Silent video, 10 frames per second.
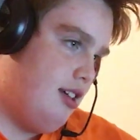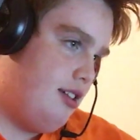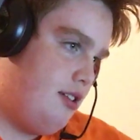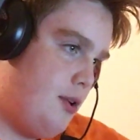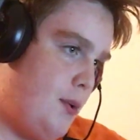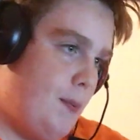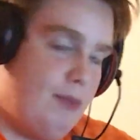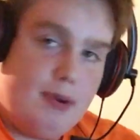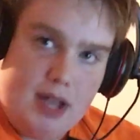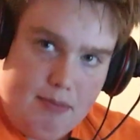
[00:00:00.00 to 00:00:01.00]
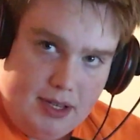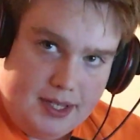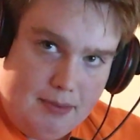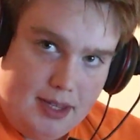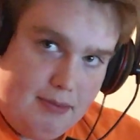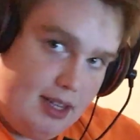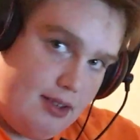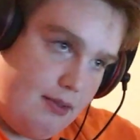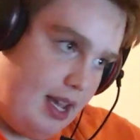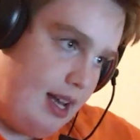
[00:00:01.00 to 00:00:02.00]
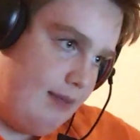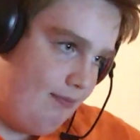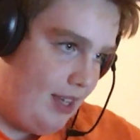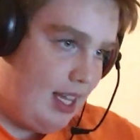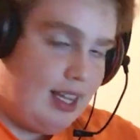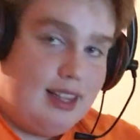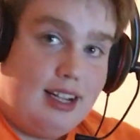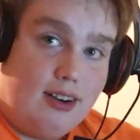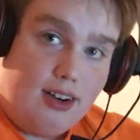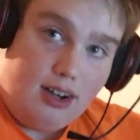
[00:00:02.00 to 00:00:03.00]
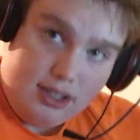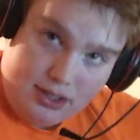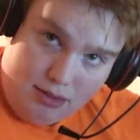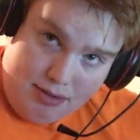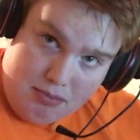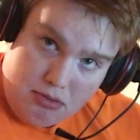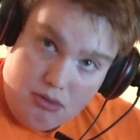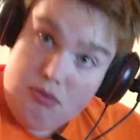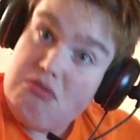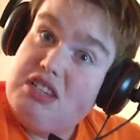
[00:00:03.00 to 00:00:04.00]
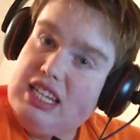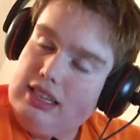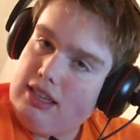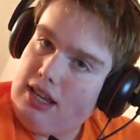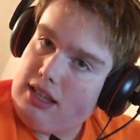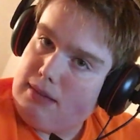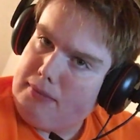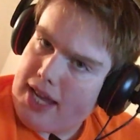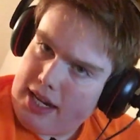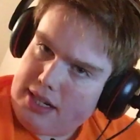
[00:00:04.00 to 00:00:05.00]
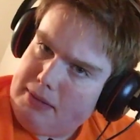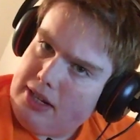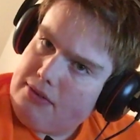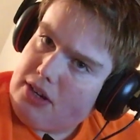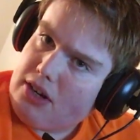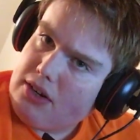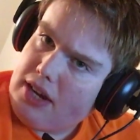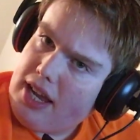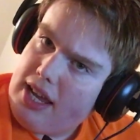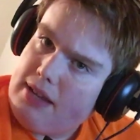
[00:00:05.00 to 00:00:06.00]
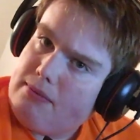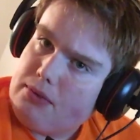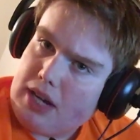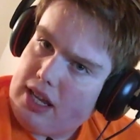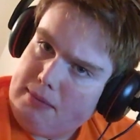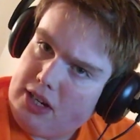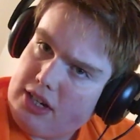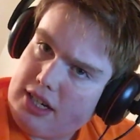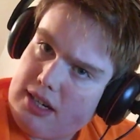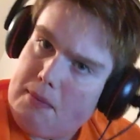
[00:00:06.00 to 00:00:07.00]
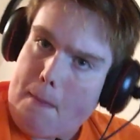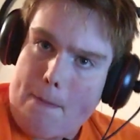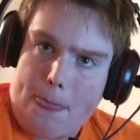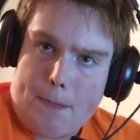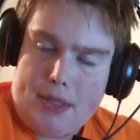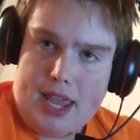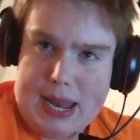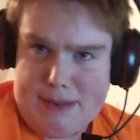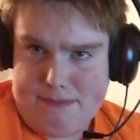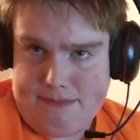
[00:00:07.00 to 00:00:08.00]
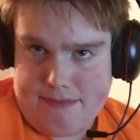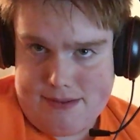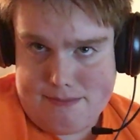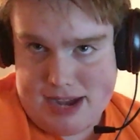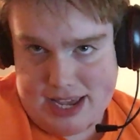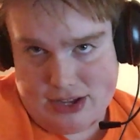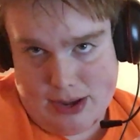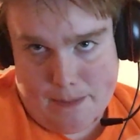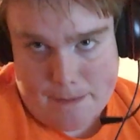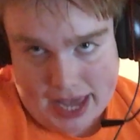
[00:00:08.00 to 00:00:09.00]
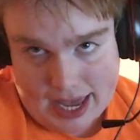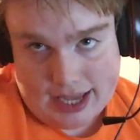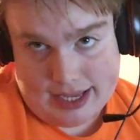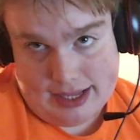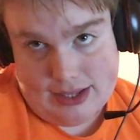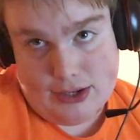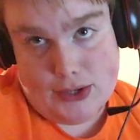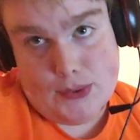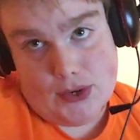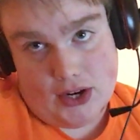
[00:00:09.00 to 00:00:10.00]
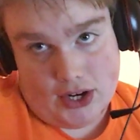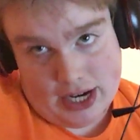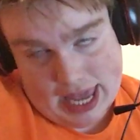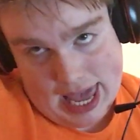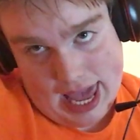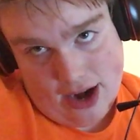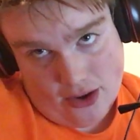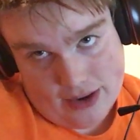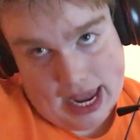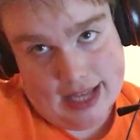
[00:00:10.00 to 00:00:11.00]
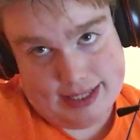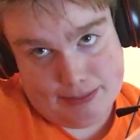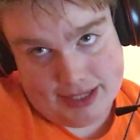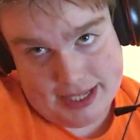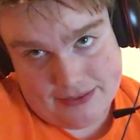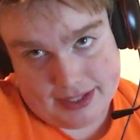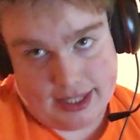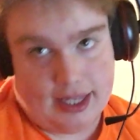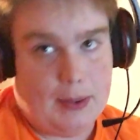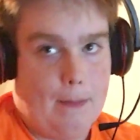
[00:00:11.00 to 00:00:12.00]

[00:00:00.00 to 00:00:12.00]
So there might be some of them that do that. There are also people who didn't like the management of RA, Rally America, and might come back to do ARA specifically,